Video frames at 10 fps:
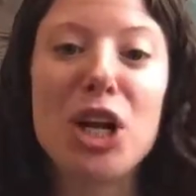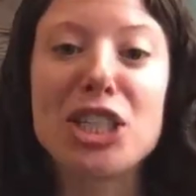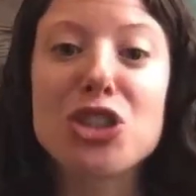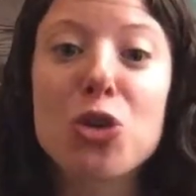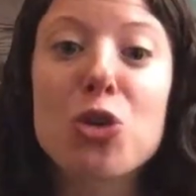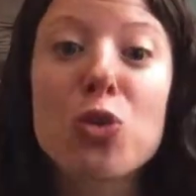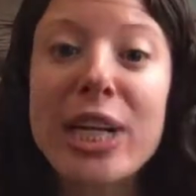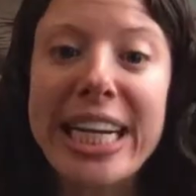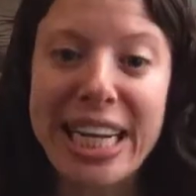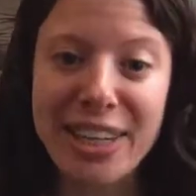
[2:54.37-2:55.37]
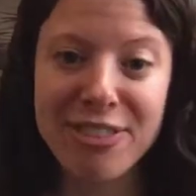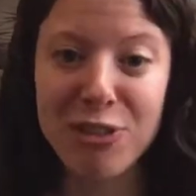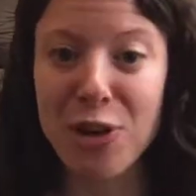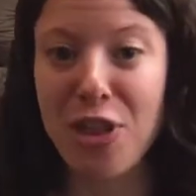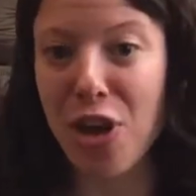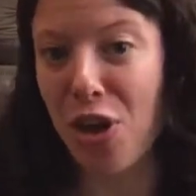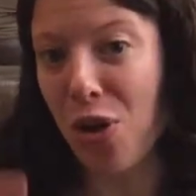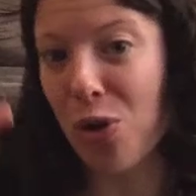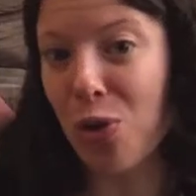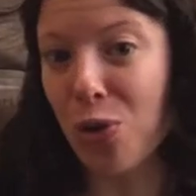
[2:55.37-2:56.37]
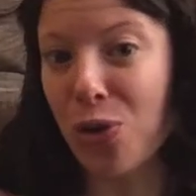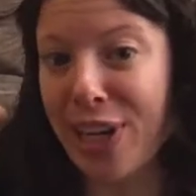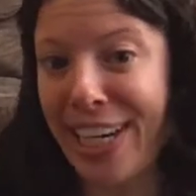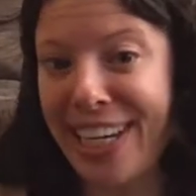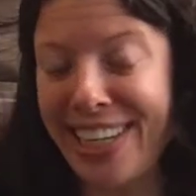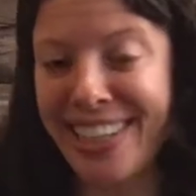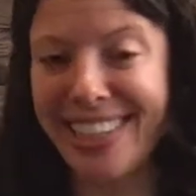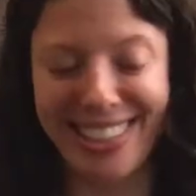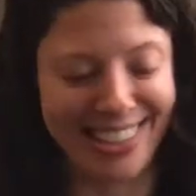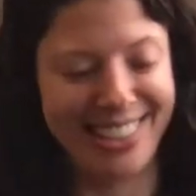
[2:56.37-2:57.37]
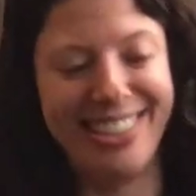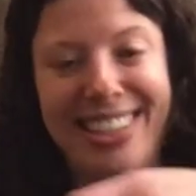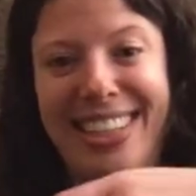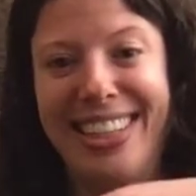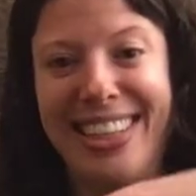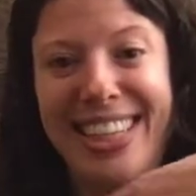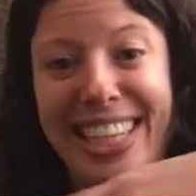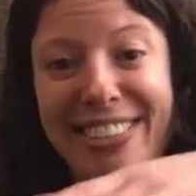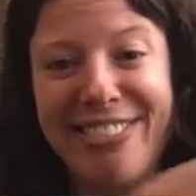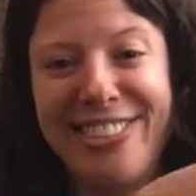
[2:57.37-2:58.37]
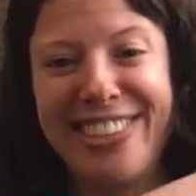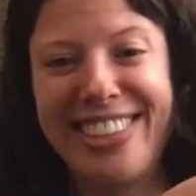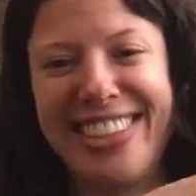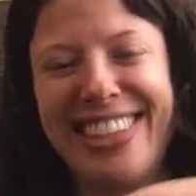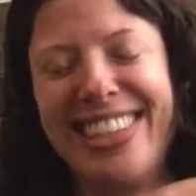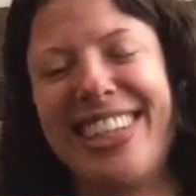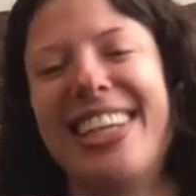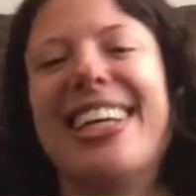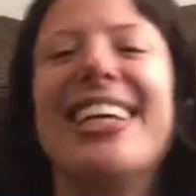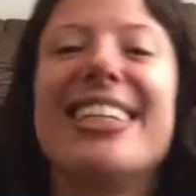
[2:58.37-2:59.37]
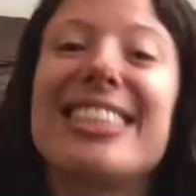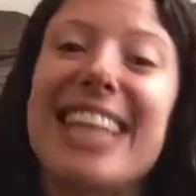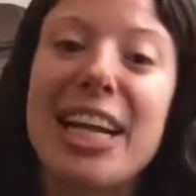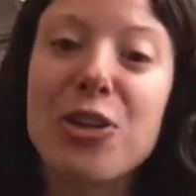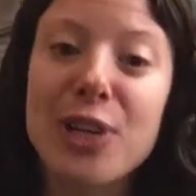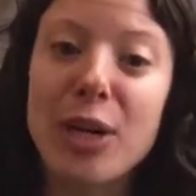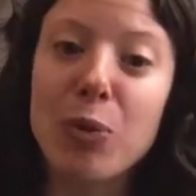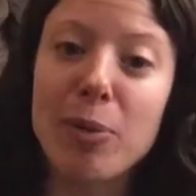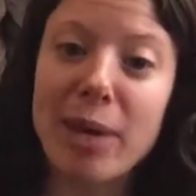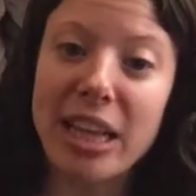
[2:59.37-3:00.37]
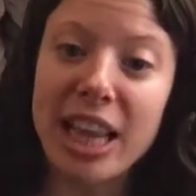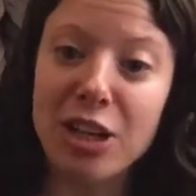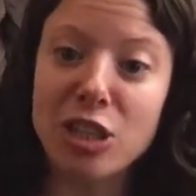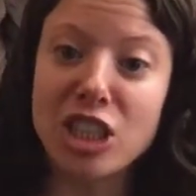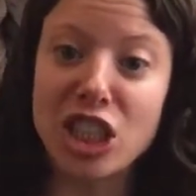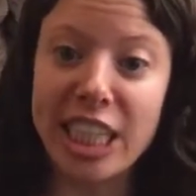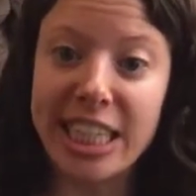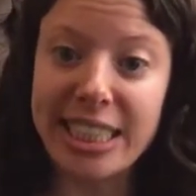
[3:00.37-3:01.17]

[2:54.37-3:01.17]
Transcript: So green for the green leaf. To say green, we're going to make letter G in